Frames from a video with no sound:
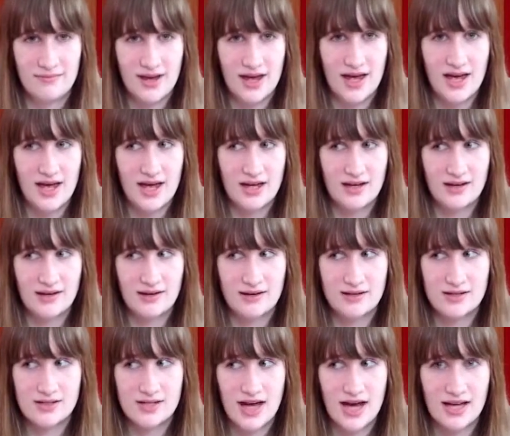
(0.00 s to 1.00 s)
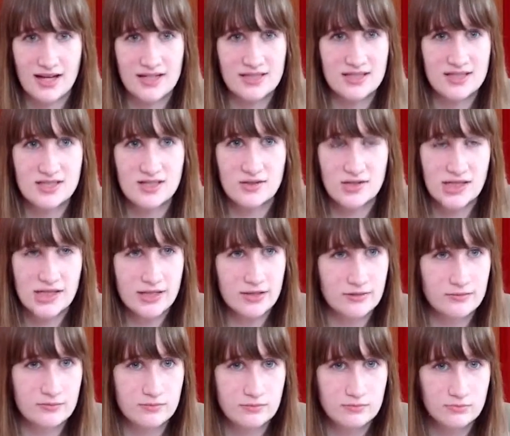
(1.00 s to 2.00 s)
And I guess I'll see you later.
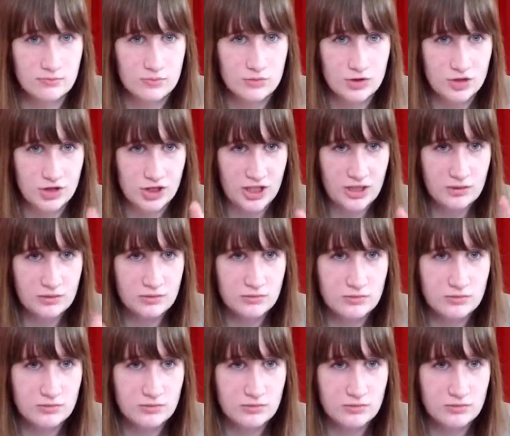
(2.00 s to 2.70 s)
Ciao.